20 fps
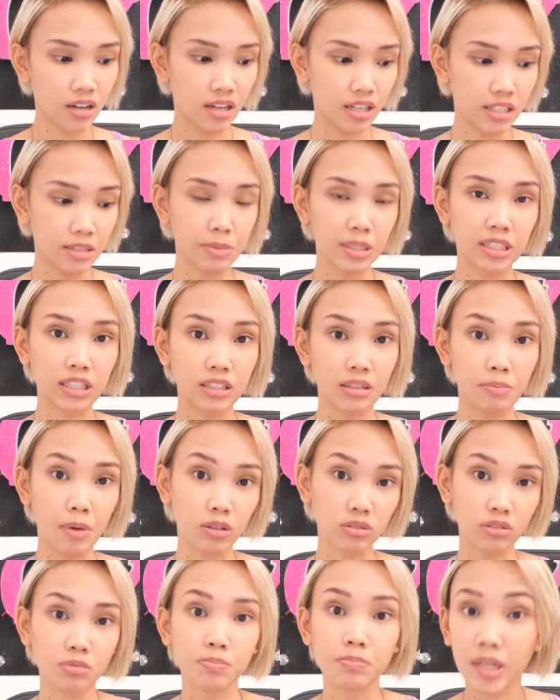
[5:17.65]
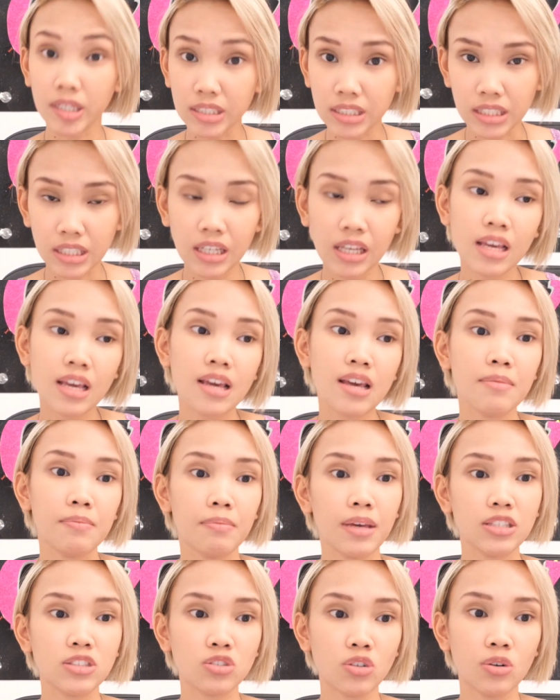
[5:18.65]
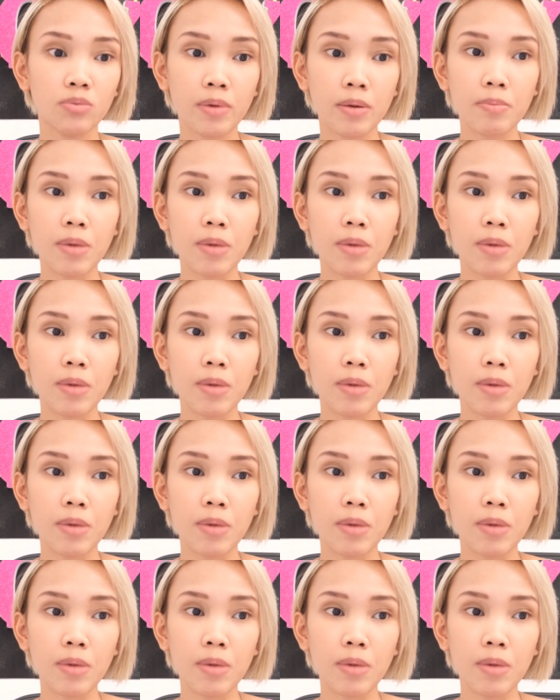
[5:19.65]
limited amount of money. Medyo may